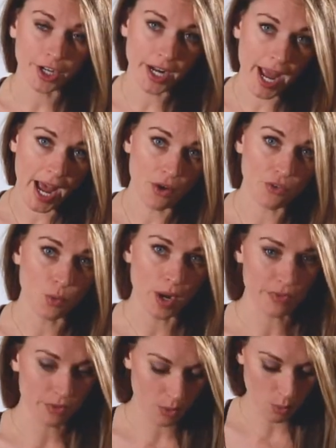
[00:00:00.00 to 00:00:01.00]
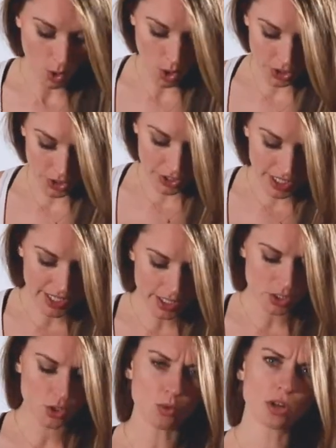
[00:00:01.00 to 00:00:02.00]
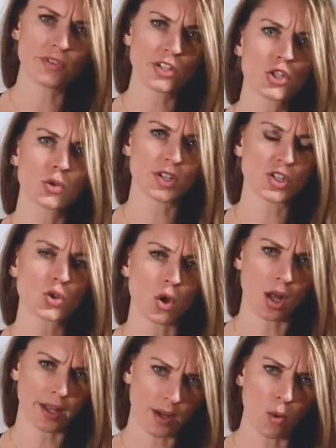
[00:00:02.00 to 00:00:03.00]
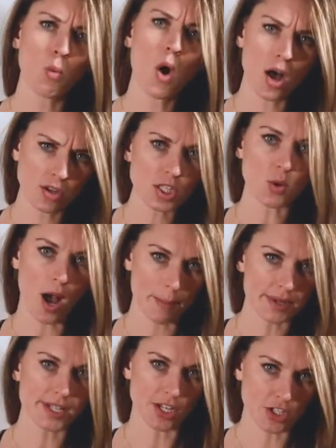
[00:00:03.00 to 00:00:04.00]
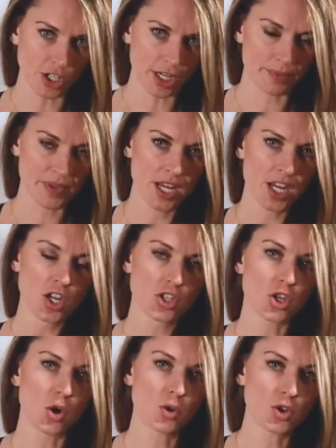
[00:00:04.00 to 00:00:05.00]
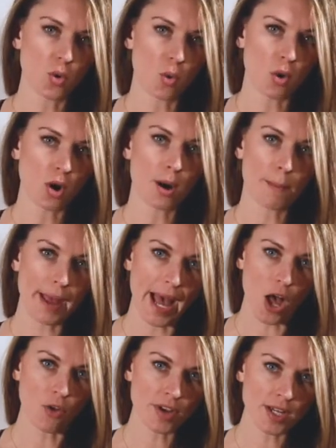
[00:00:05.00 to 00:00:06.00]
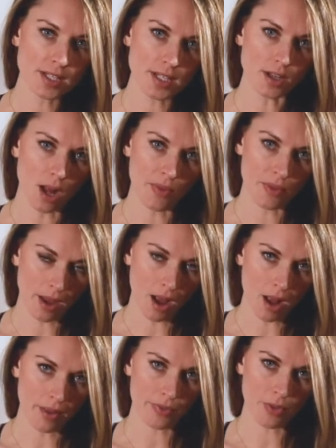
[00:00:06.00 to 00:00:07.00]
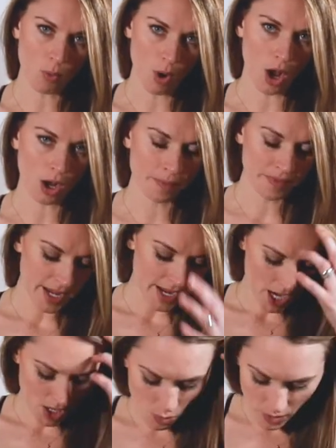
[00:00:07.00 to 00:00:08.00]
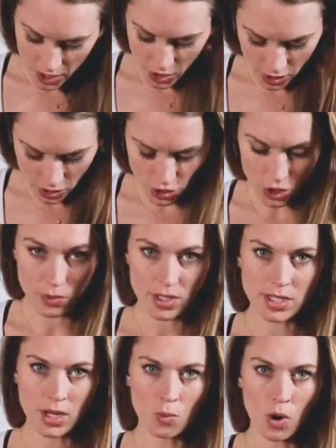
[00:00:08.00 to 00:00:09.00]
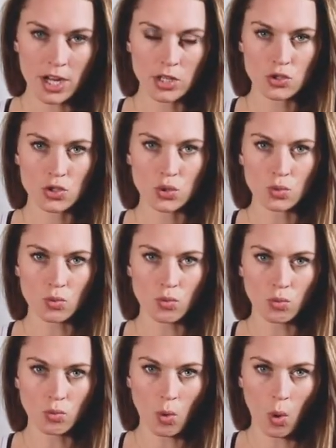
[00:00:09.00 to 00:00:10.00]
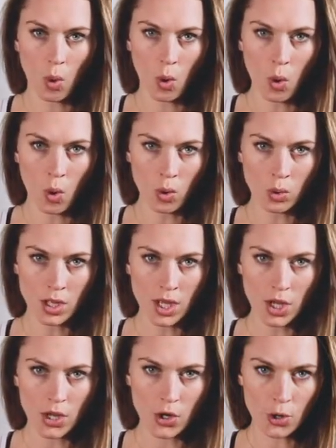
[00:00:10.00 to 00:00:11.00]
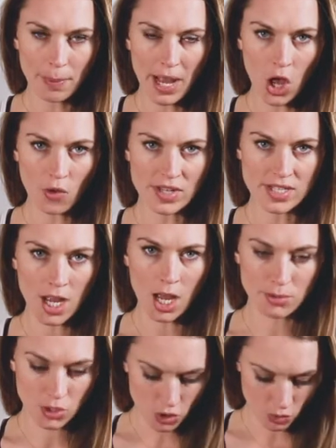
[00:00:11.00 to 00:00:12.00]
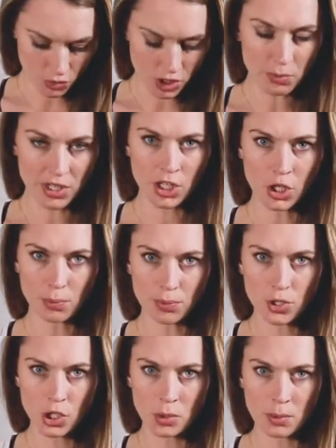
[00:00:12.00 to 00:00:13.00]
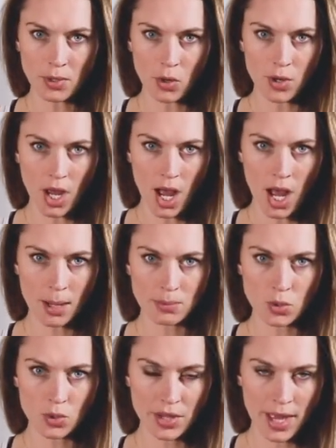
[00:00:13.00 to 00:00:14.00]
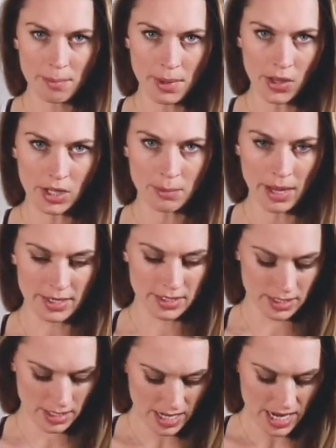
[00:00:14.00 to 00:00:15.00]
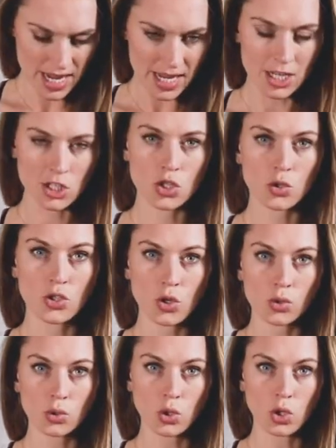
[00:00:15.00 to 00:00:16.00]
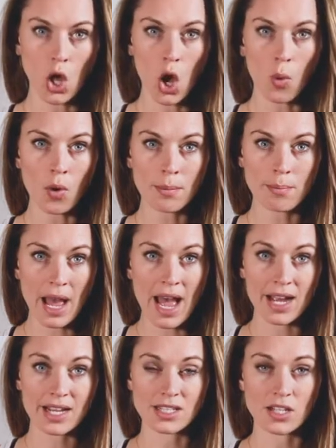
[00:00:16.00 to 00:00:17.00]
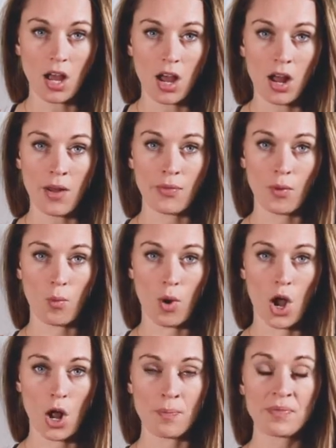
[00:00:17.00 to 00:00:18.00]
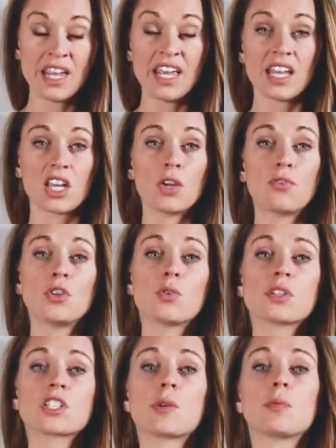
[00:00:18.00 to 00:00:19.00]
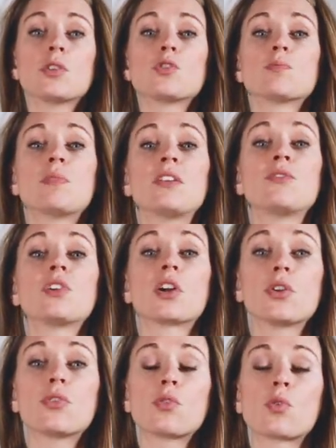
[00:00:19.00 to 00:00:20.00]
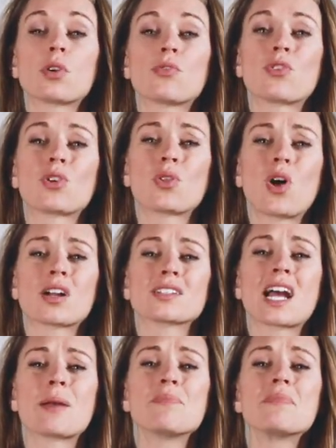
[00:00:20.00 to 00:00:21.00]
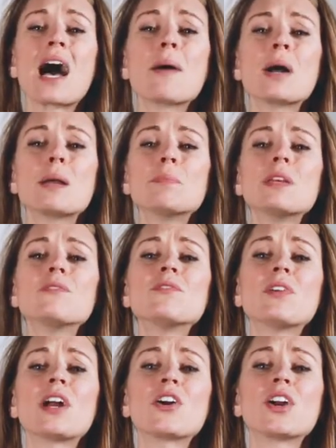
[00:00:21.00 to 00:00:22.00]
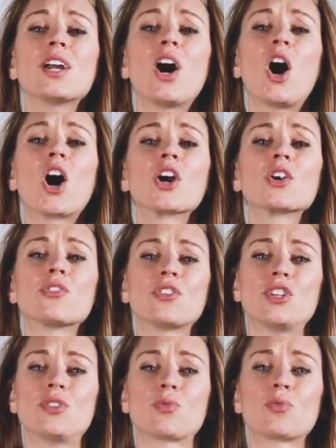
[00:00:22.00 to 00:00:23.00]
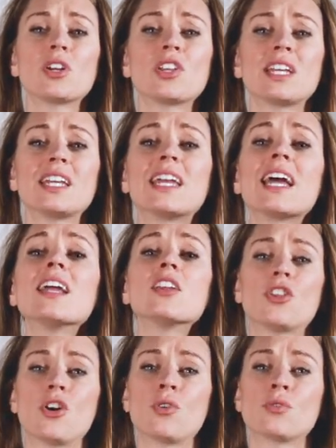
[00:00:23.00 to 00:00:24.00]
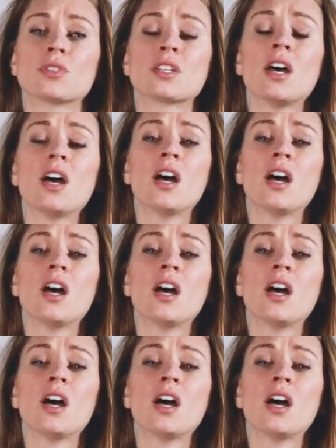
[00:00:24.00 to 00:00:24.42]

and a half away from the wall, and you're getting sort of into like a wall squat position. So your pelvis is on the wall, and then what you're gonna do is I want you to roll your pelvis up. So you're really bringing your pubic bone up toward that belly button until your lower back is on the wall. If you are someone who's been very forward for a long time, that might be very hard for you to really get those